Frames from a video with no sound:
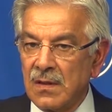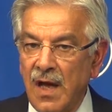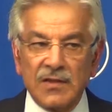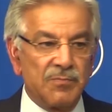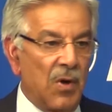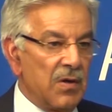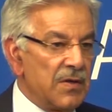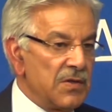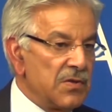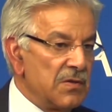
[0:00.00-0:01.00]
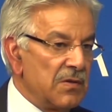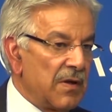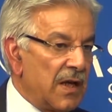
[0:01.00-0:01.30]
As politicians or